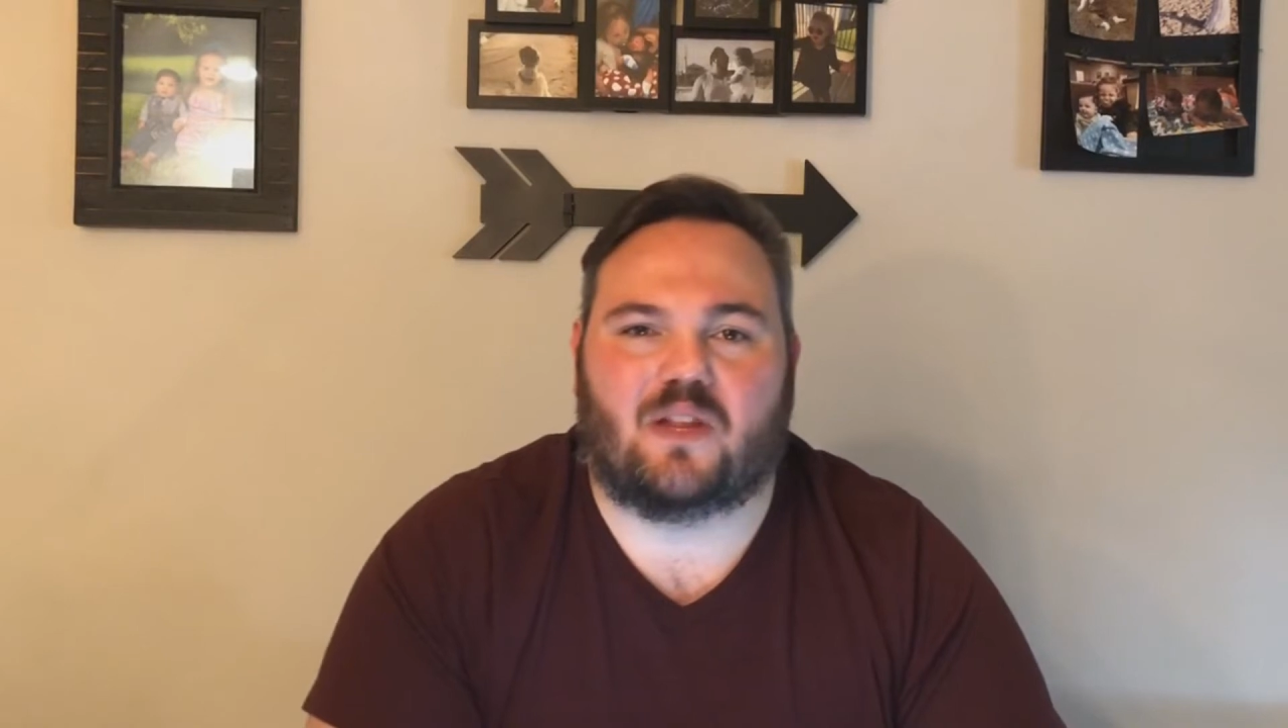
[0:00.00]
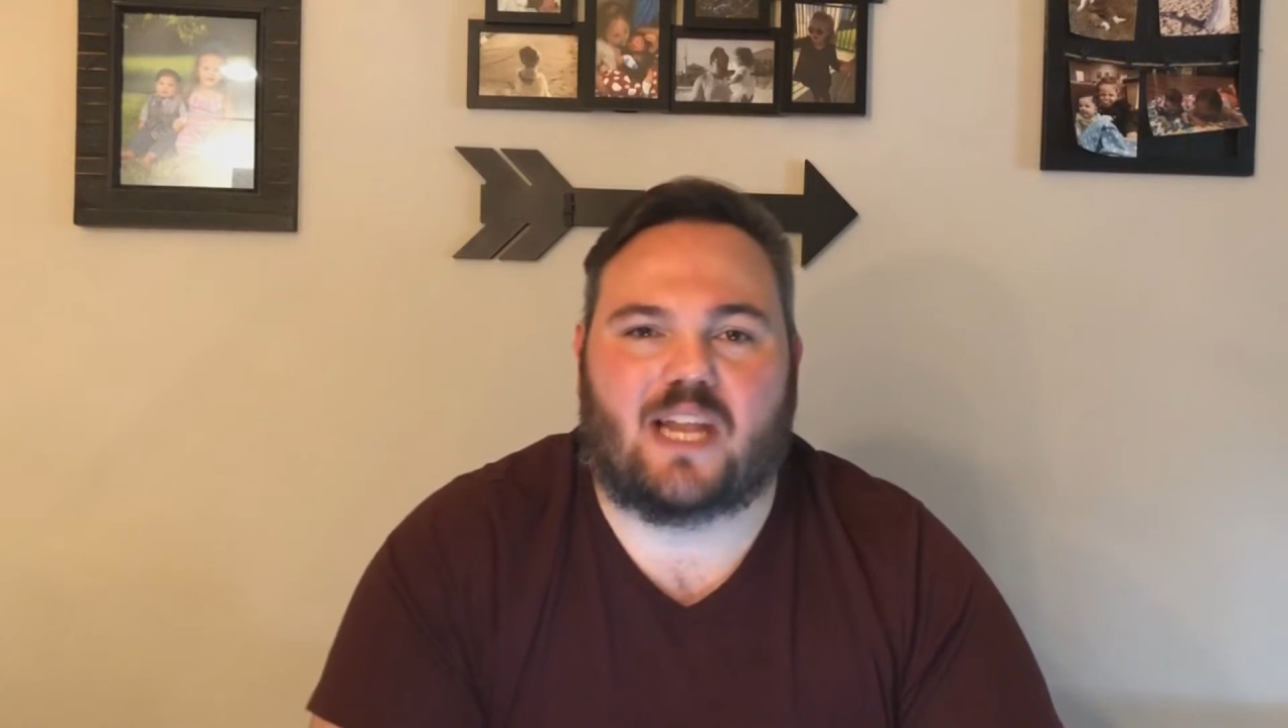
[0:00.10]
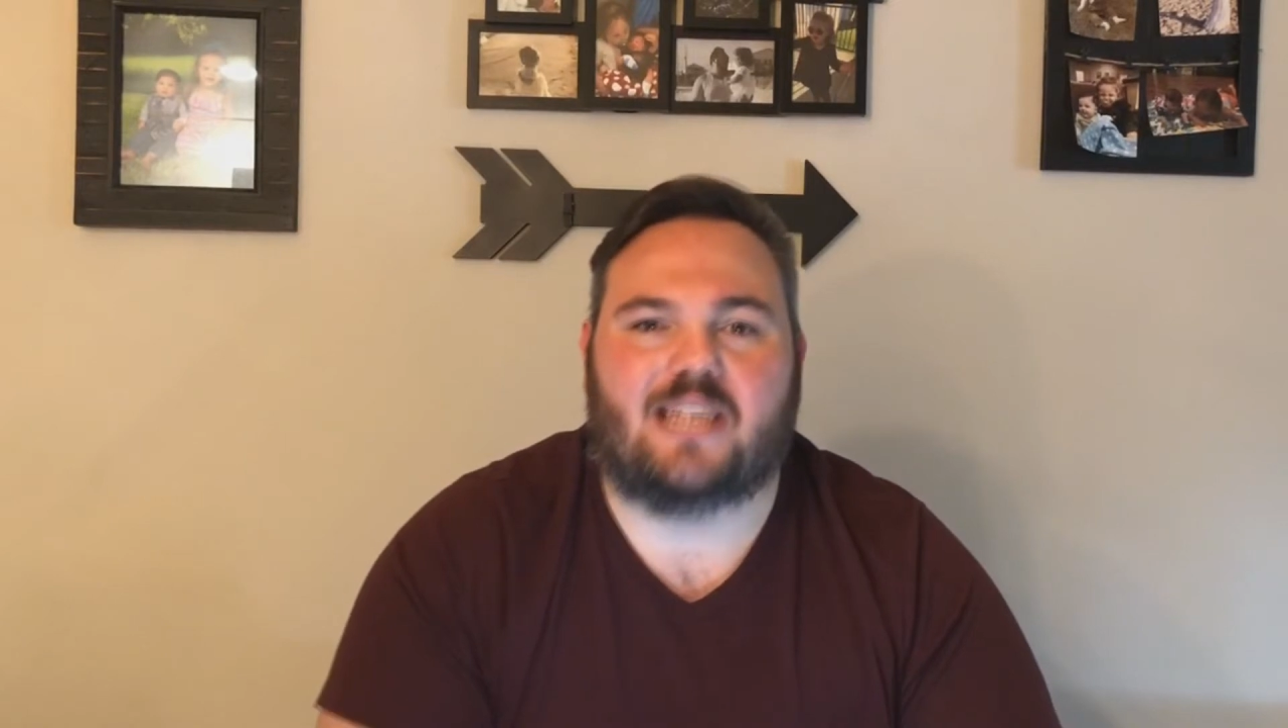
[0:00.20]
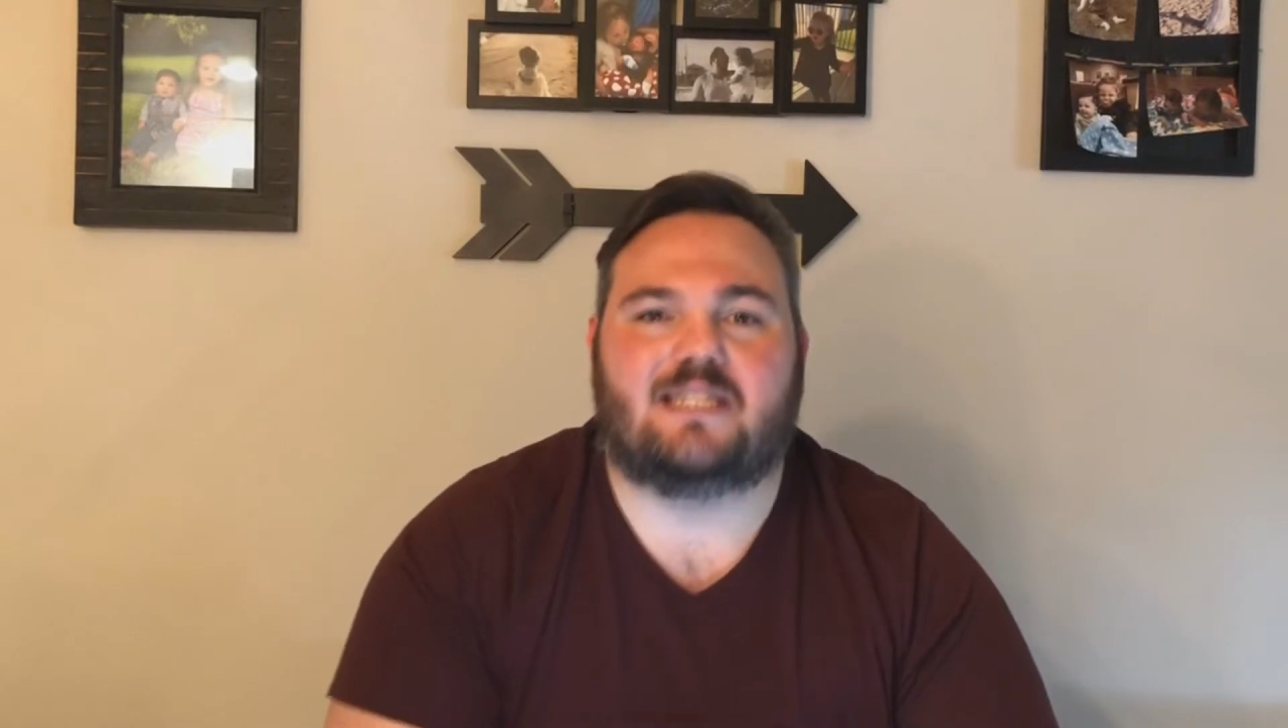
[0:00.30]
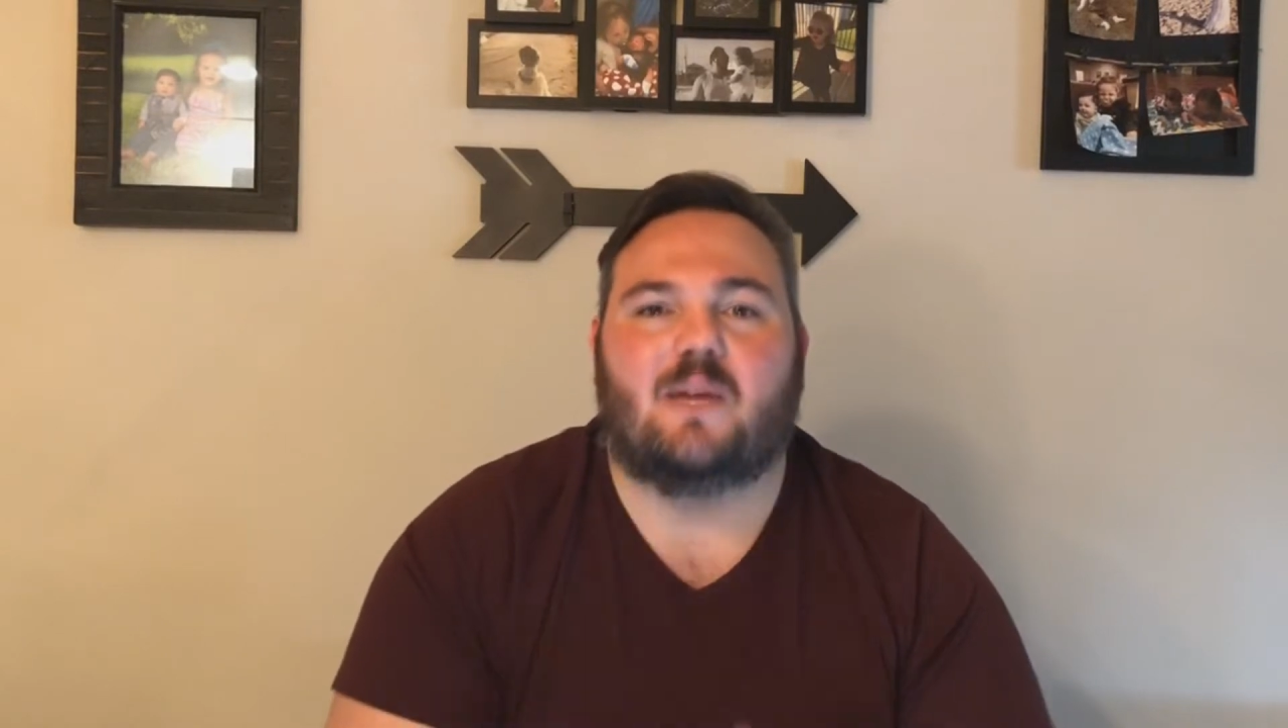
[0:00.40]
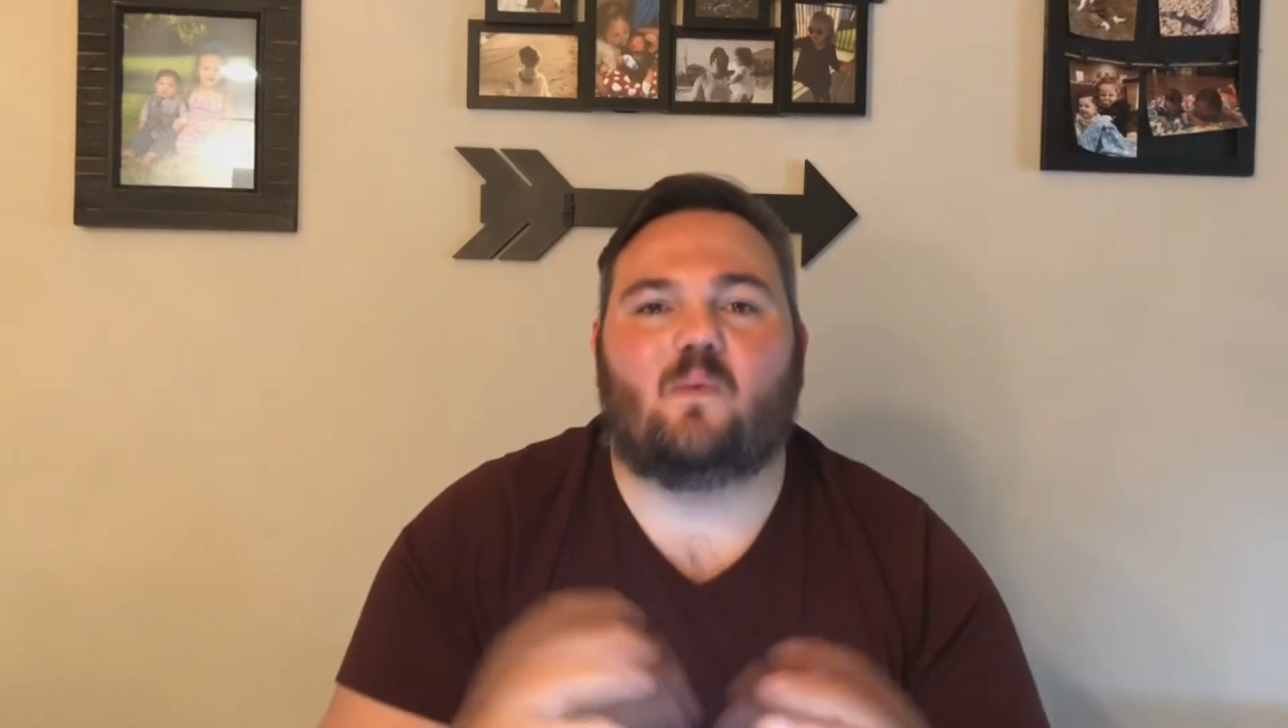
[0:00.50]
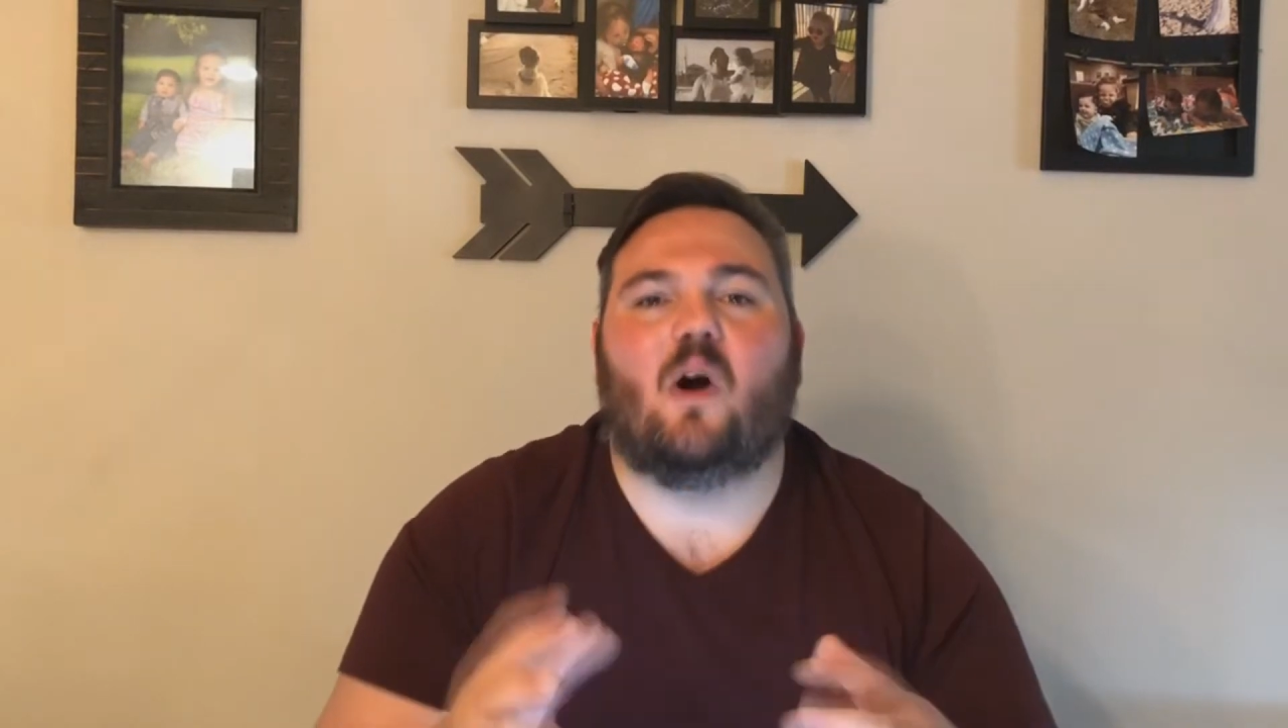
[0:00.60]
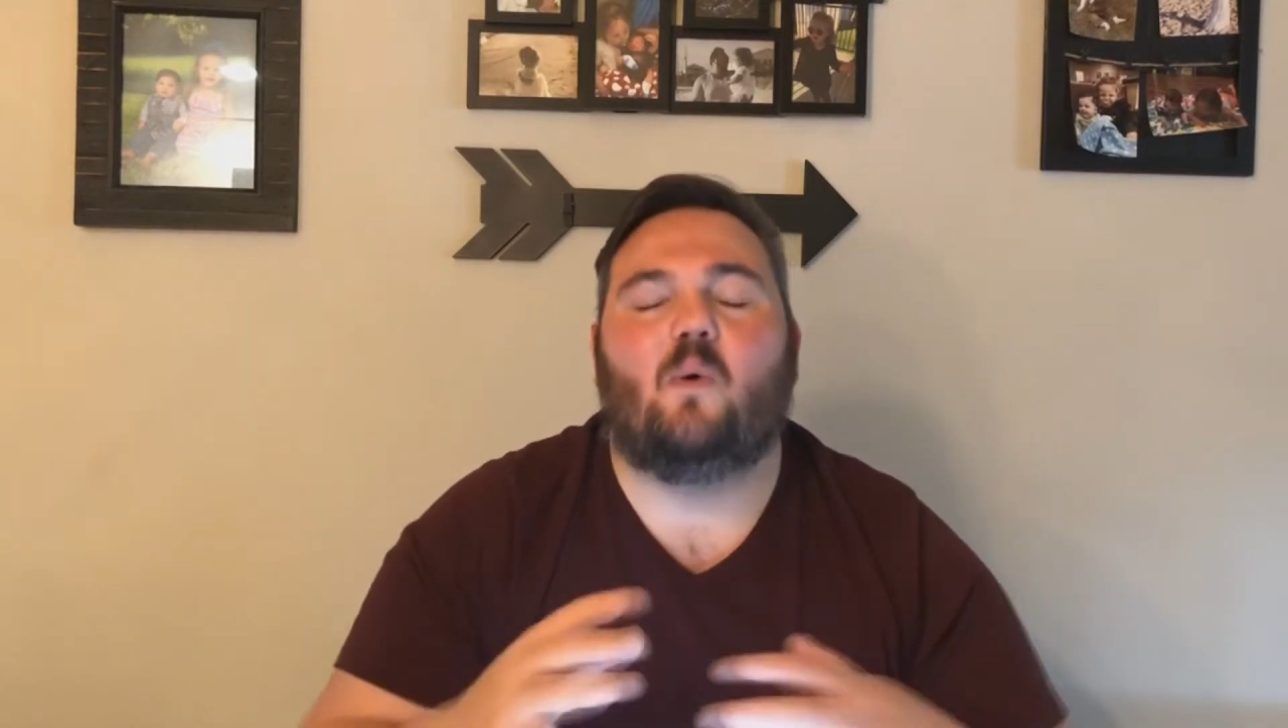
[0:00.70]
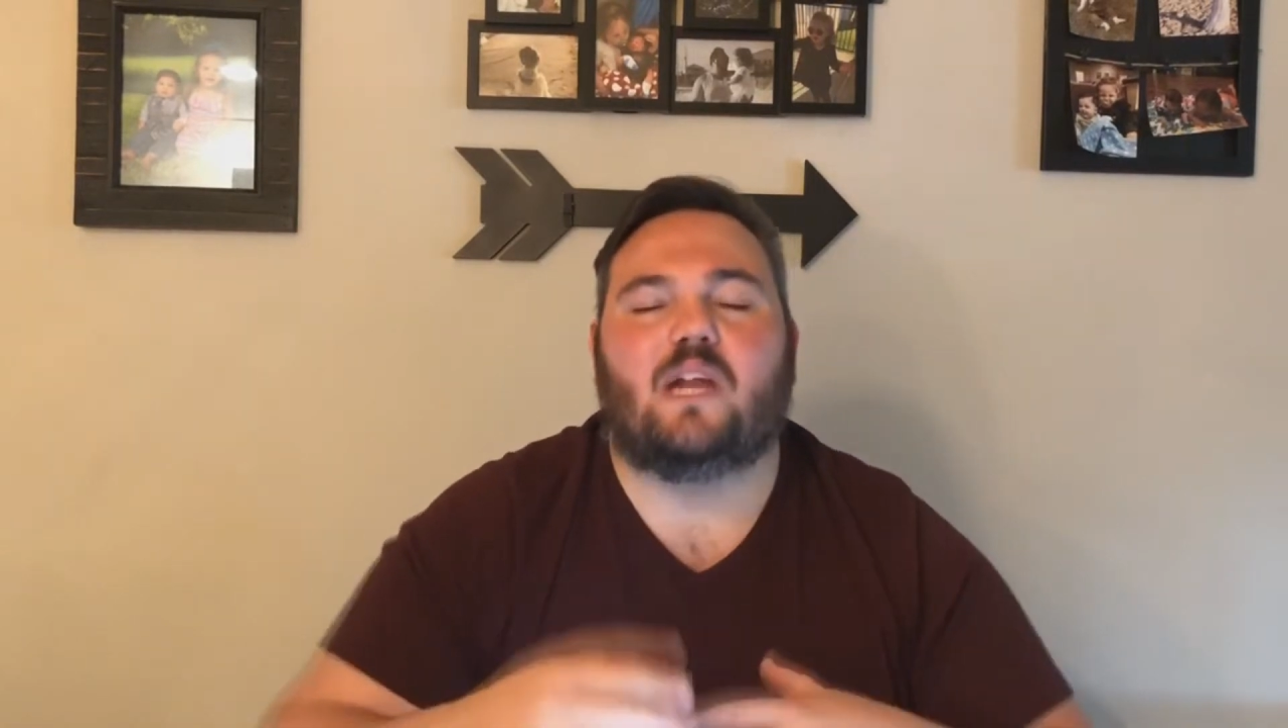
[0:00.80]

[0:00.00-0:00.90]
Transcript: and he said, well,